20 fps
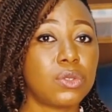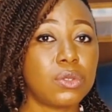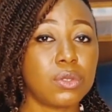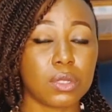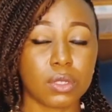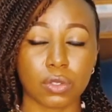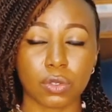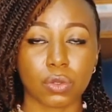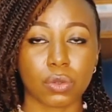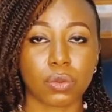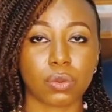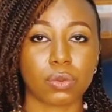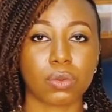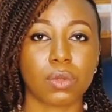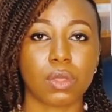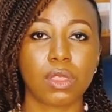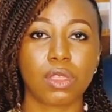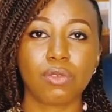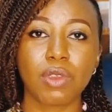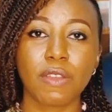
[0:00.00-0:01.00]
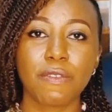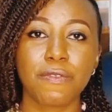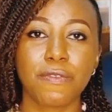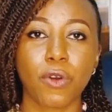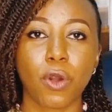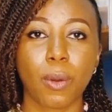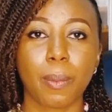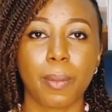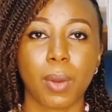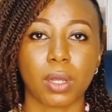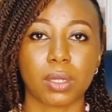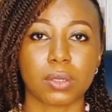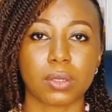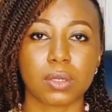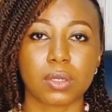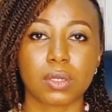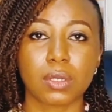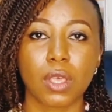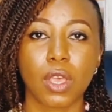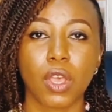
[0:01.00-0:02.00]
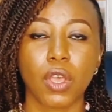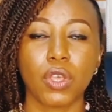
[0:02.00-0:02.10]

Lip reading: 3-4 months.